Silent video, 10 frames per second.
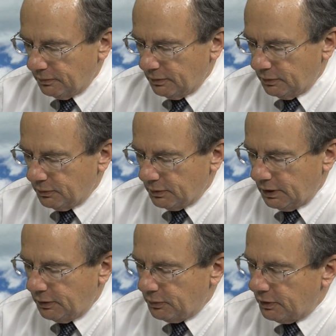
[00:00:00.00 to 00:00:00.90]

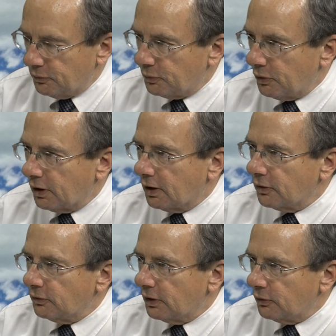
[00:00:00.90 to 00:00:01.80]
He was
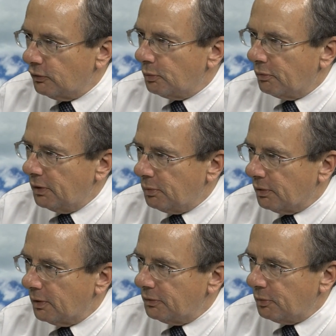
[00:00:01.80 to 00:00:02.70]
bringing a group of
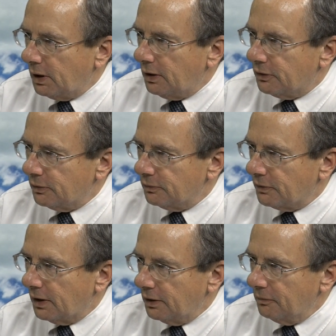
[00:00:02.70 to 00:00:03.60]
people up to Maine to
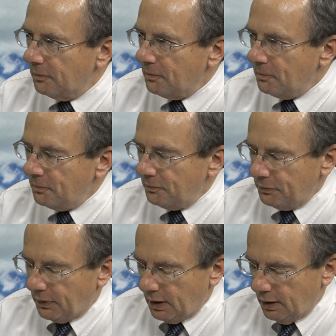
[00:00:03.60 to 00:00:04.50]
fight,
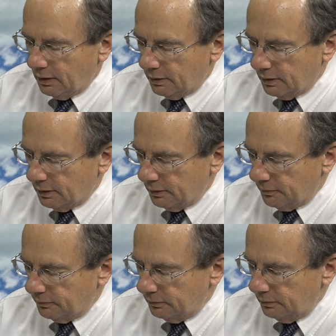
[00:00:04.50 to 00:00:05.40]
and they
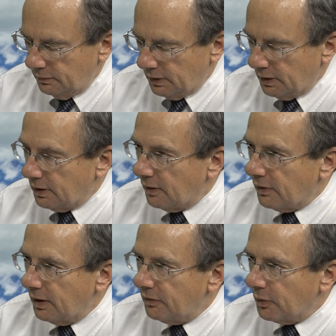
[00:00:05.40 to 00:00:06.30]
didn't have
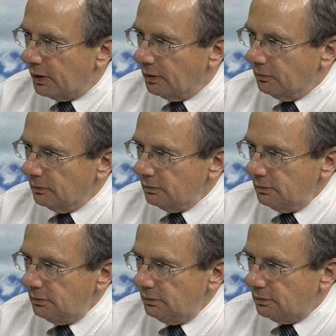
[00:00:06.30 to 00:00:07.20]
a heavyweight.
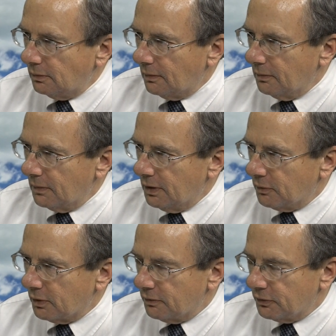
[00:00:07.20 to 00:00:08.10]

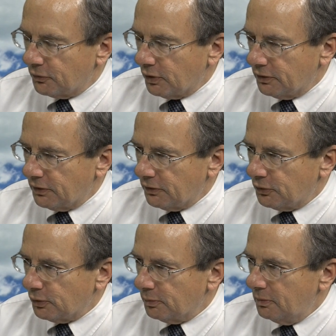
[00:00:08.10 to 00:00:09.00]
And one of his friends said
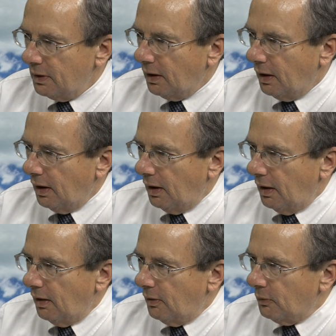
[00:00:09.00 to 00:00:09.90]
to him,
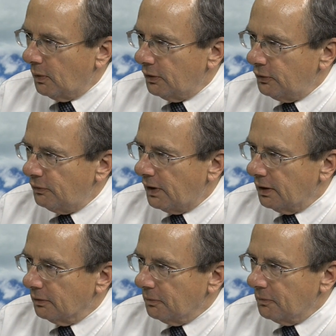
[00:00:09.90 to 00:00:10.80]
"Well, you fight."